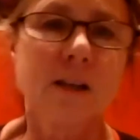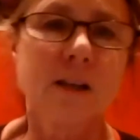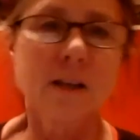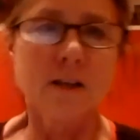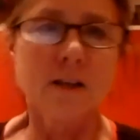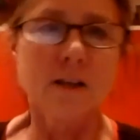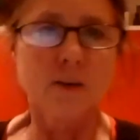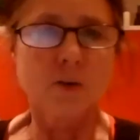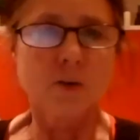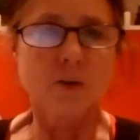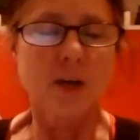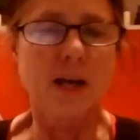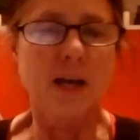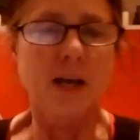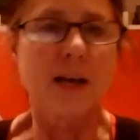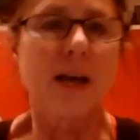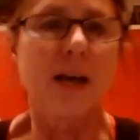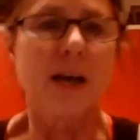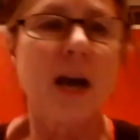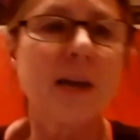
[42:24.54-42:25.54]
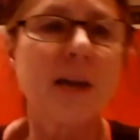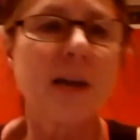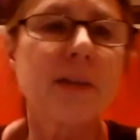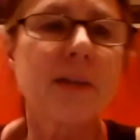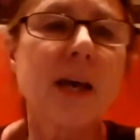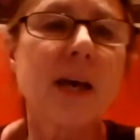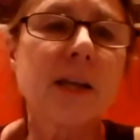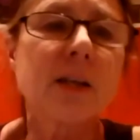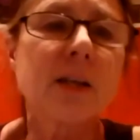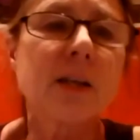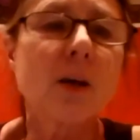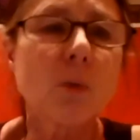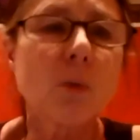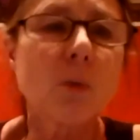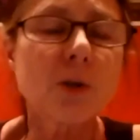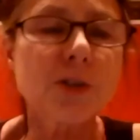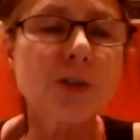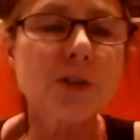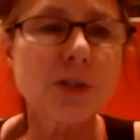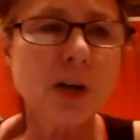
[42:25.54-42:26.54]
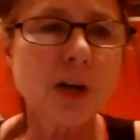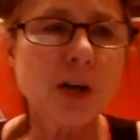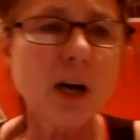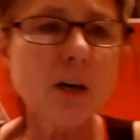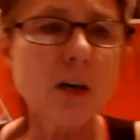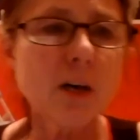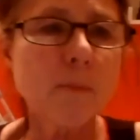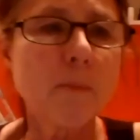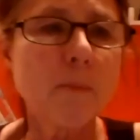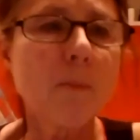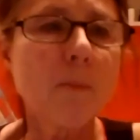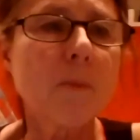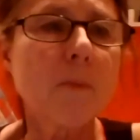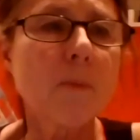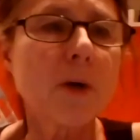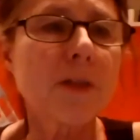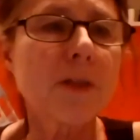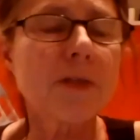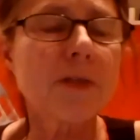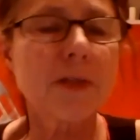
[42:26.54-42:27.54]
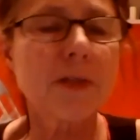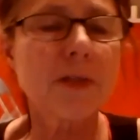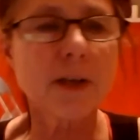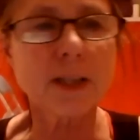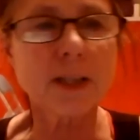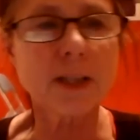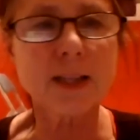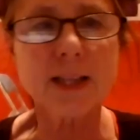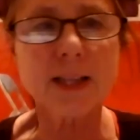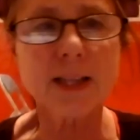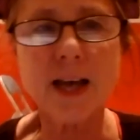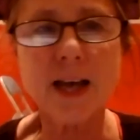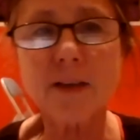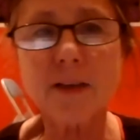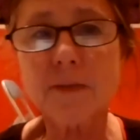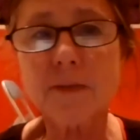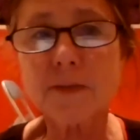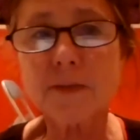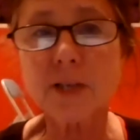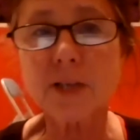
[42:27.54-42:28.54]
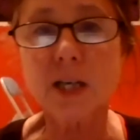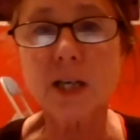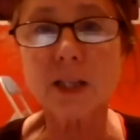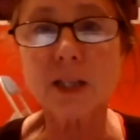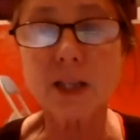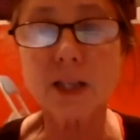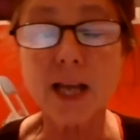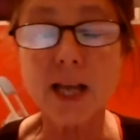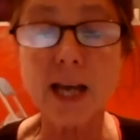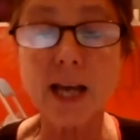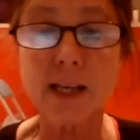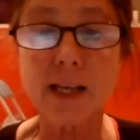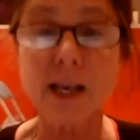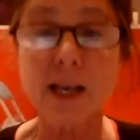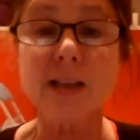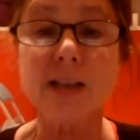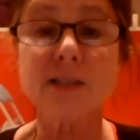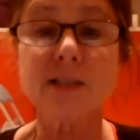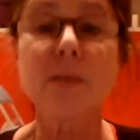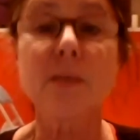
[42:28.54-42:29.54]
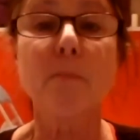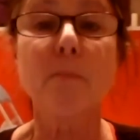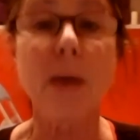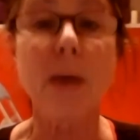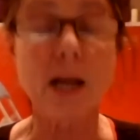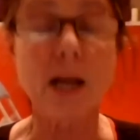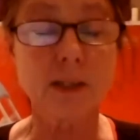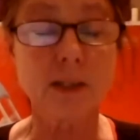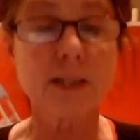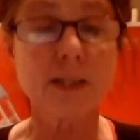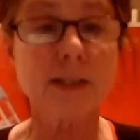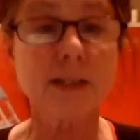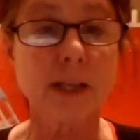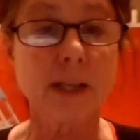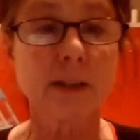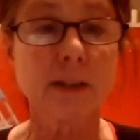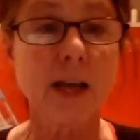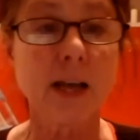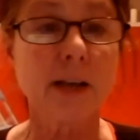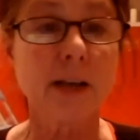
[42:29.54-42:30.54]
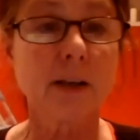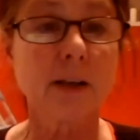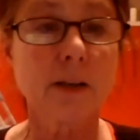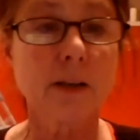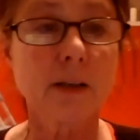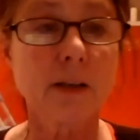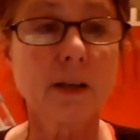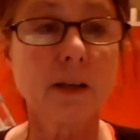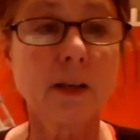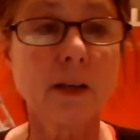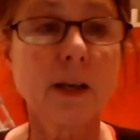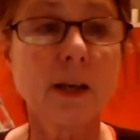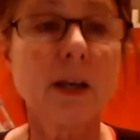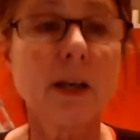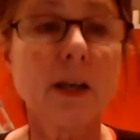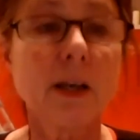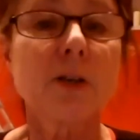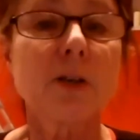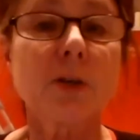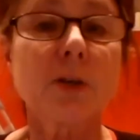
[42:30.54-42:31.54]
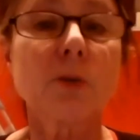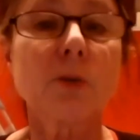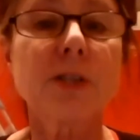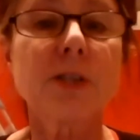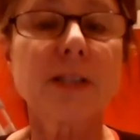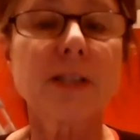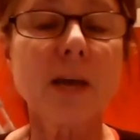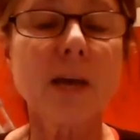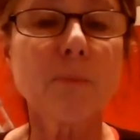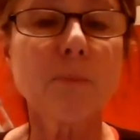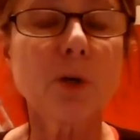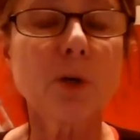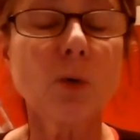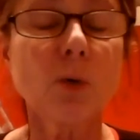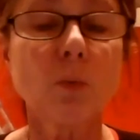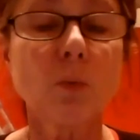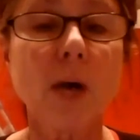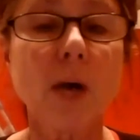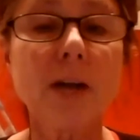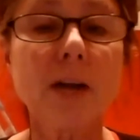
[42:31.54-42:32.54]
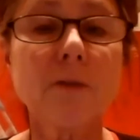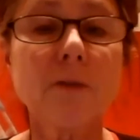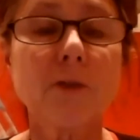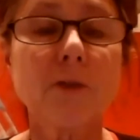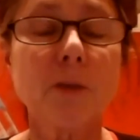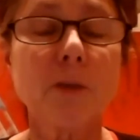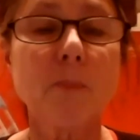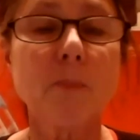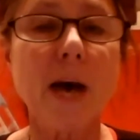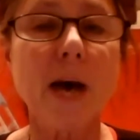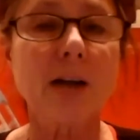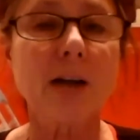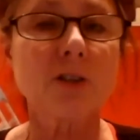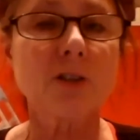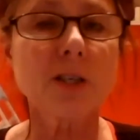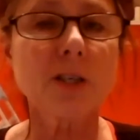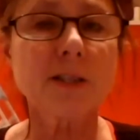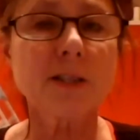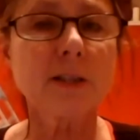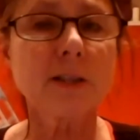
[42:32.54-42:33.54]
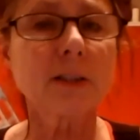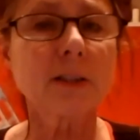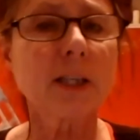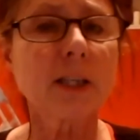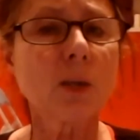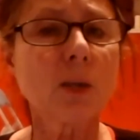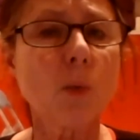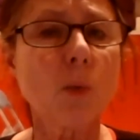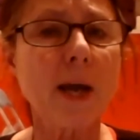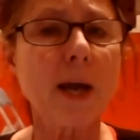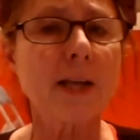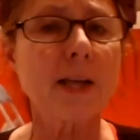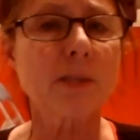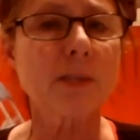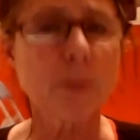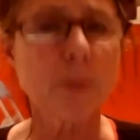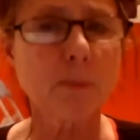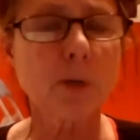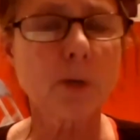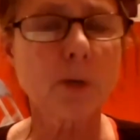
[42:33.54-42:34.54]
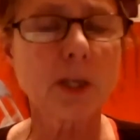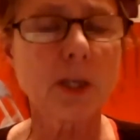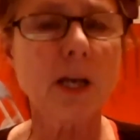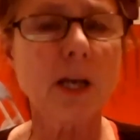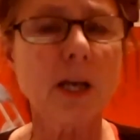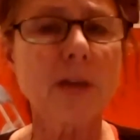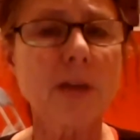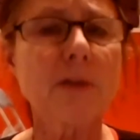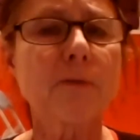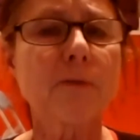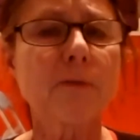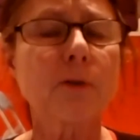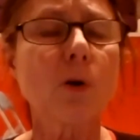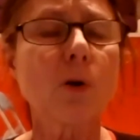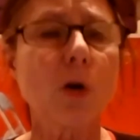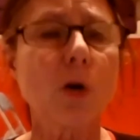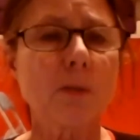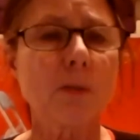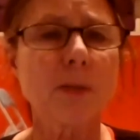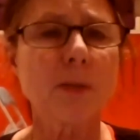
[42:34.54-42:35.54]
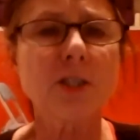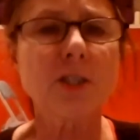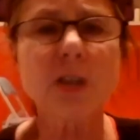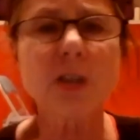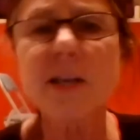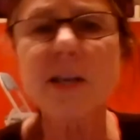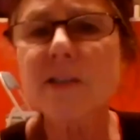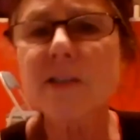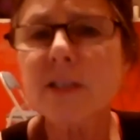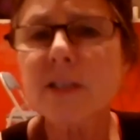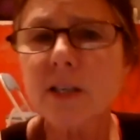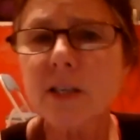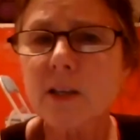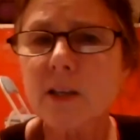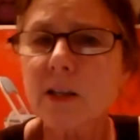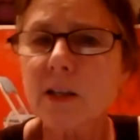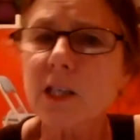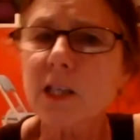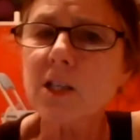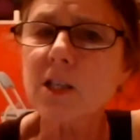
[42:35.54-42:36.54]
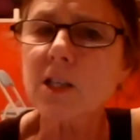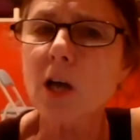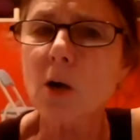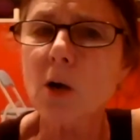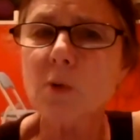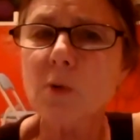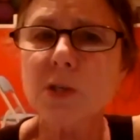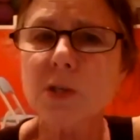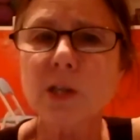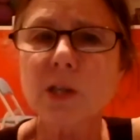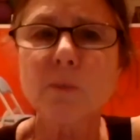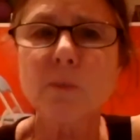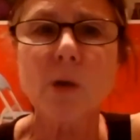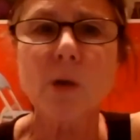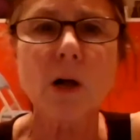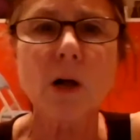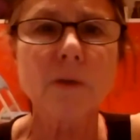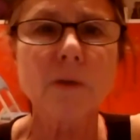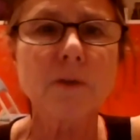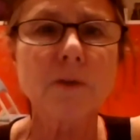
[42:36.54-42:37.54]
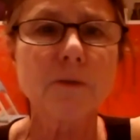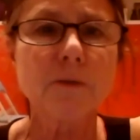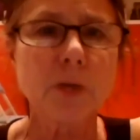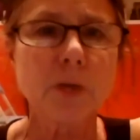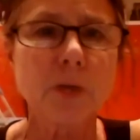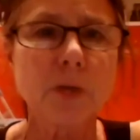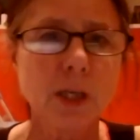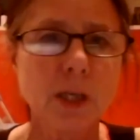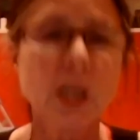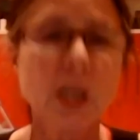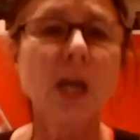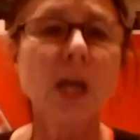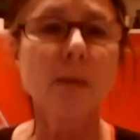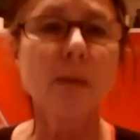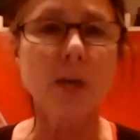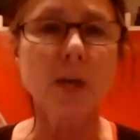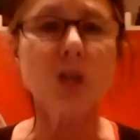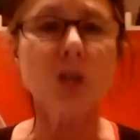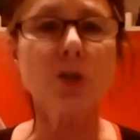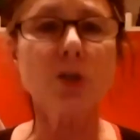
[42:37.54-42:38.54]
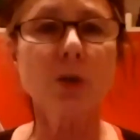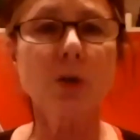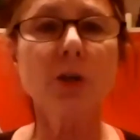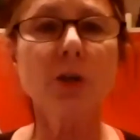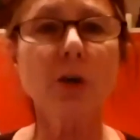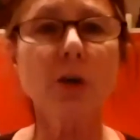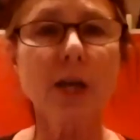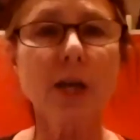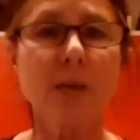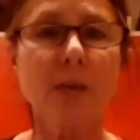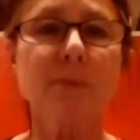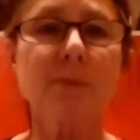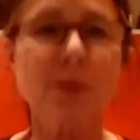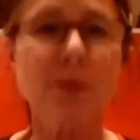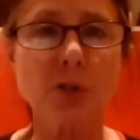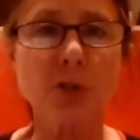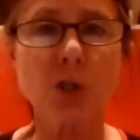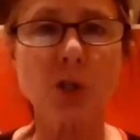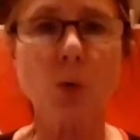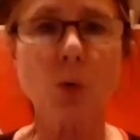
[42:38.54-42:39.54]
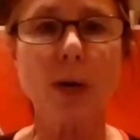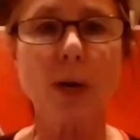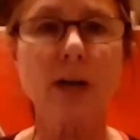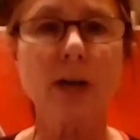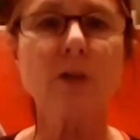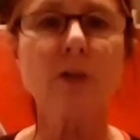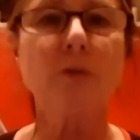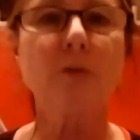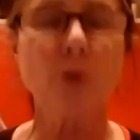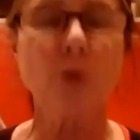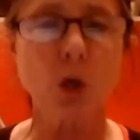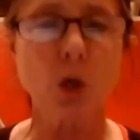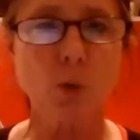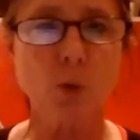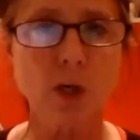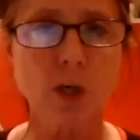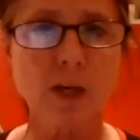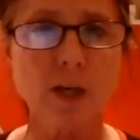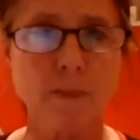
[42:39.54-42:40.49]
Okay, and then we'll start with the left leg as the balancing leg. So step your right foot back just a little ways, but put it on the floor, but just the toes and the ball of the foot. Make sure your hips are squared forward.